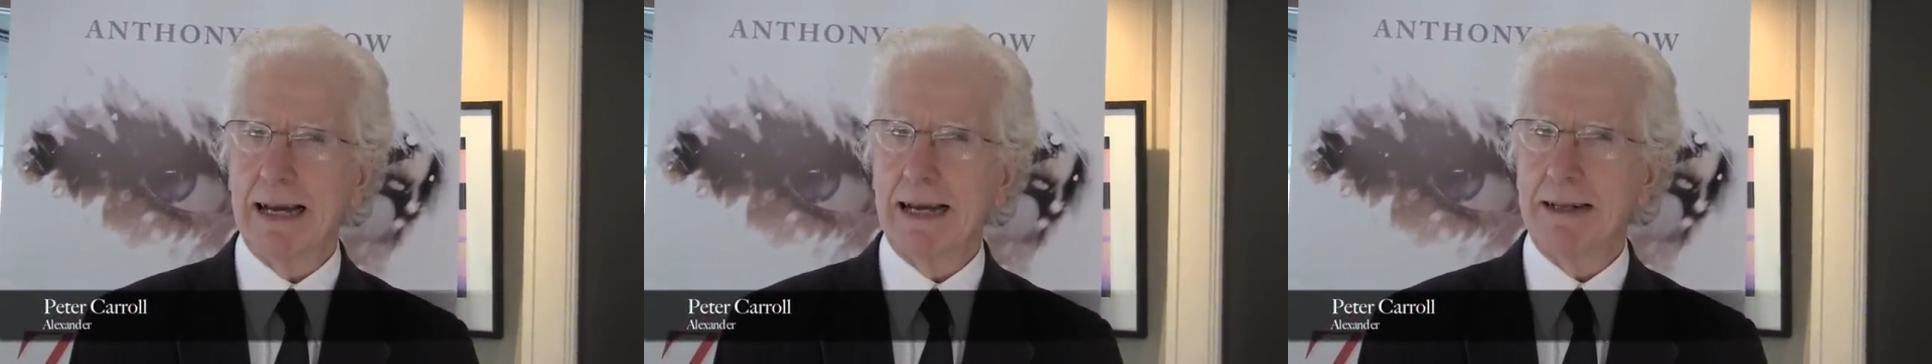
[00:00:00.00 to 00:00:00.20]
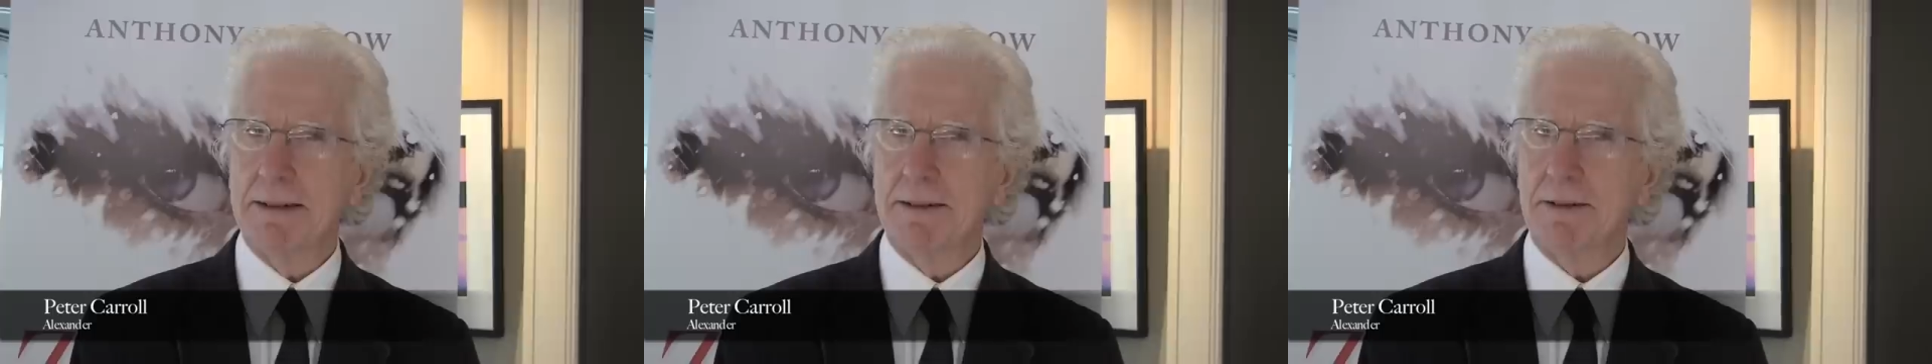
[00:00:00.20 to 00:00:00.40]

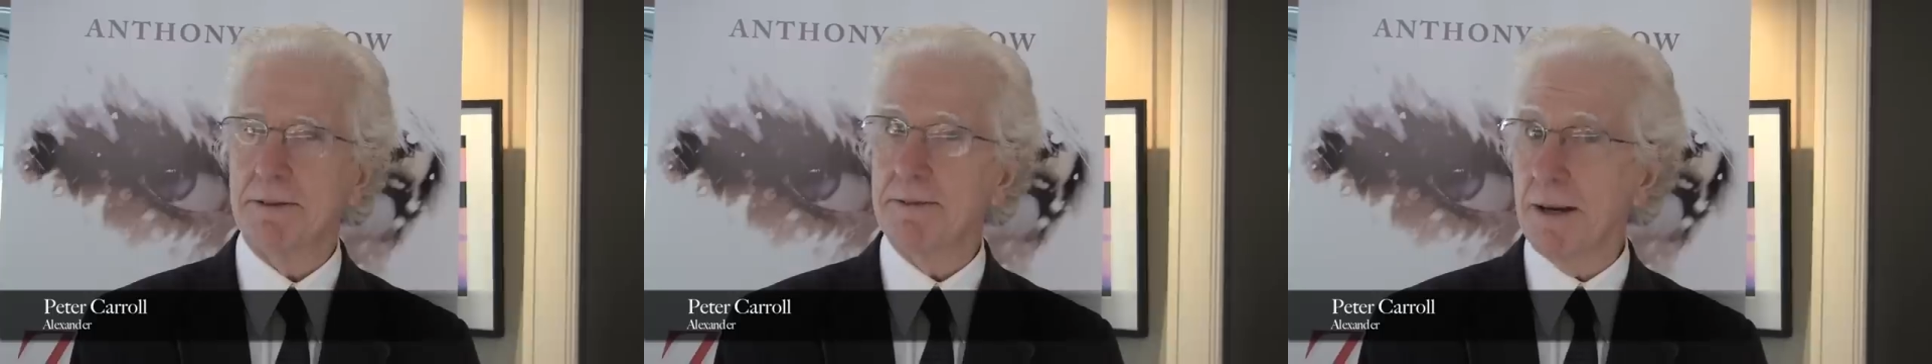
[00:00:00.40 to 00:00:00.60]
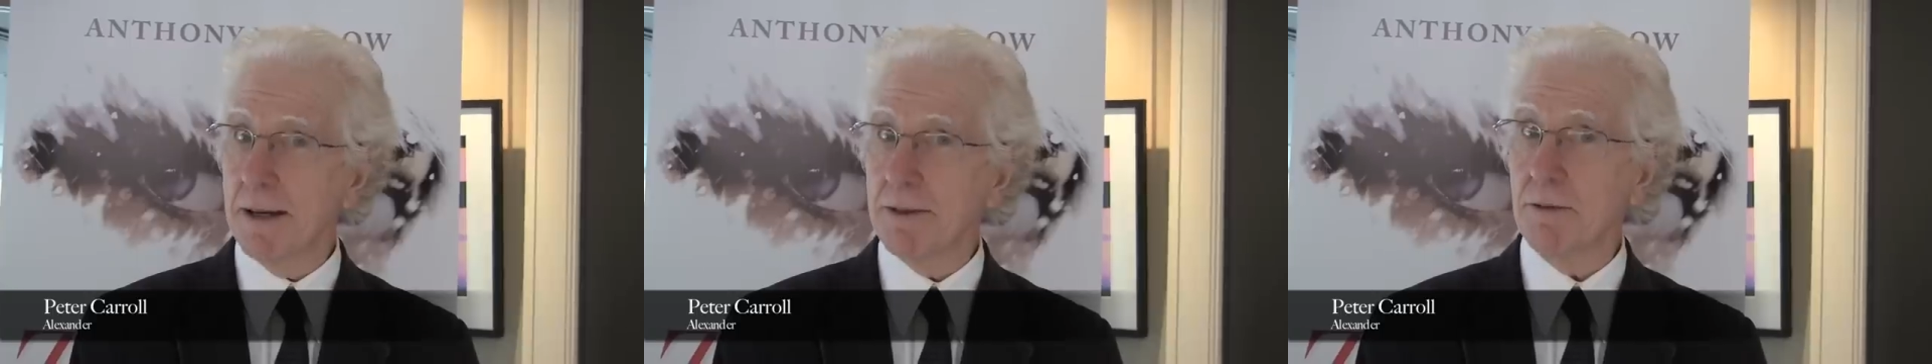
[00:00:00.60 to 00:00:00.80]
and the
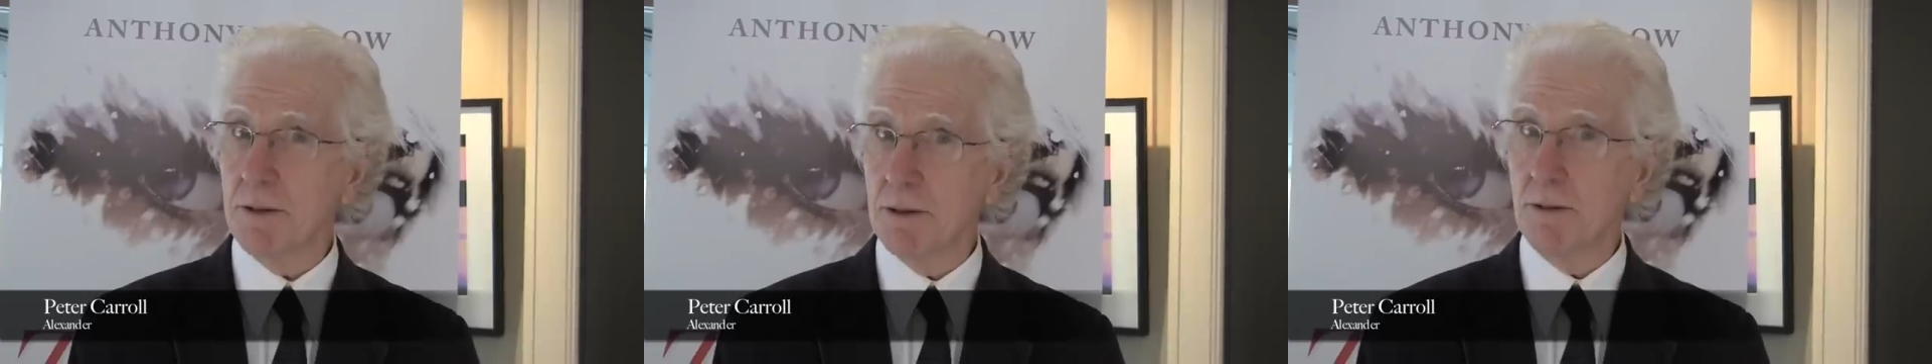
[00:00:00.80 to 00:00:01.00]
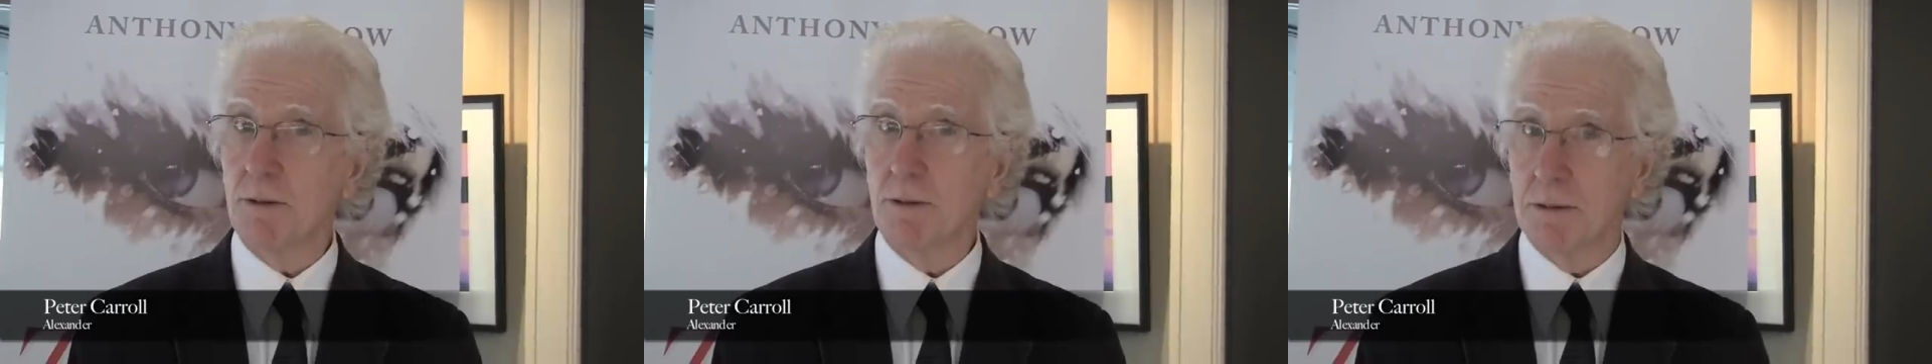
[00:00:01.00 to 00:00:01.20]

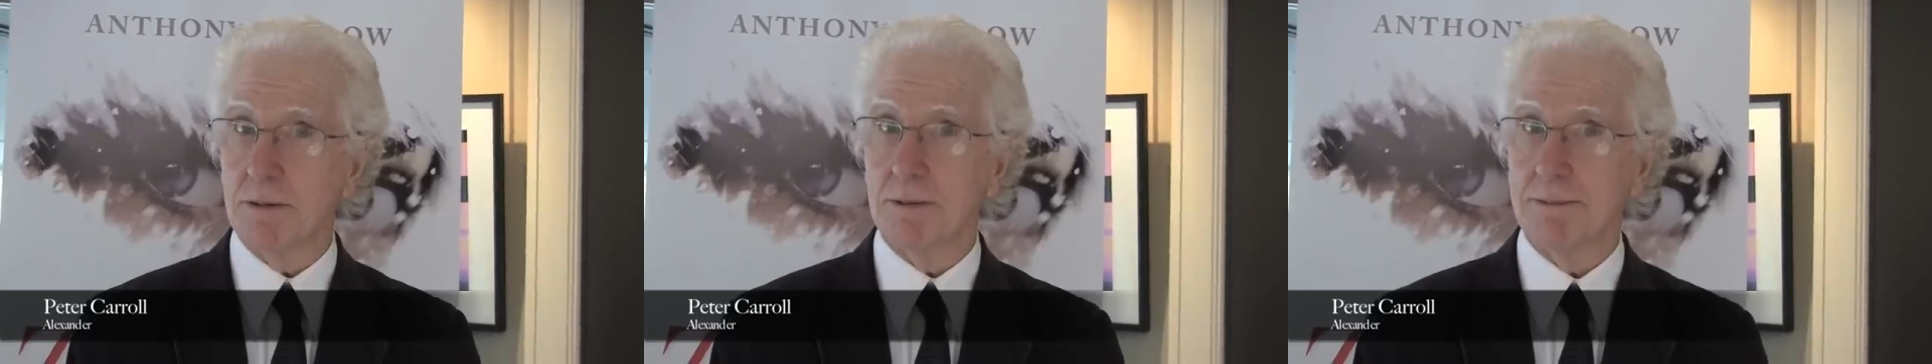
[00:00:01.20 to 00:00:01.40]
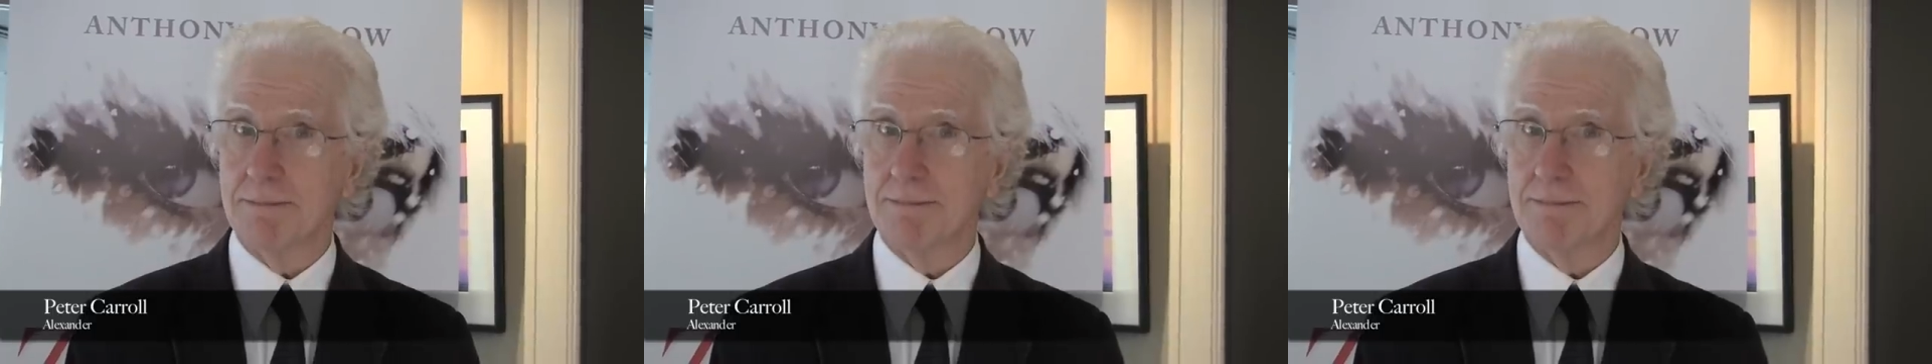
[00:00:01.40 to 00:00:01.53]
father-in-law